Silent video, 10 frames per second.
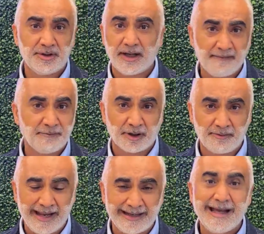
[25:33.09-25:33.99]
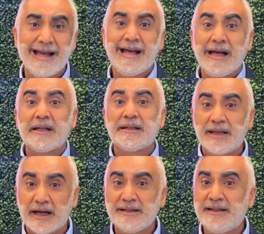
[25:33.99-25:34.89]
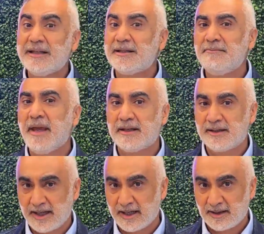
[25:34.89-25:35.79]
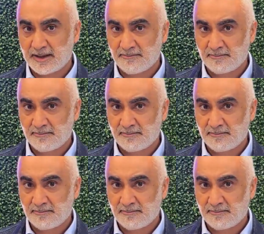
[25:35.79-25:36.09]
have regret. Does this make sense?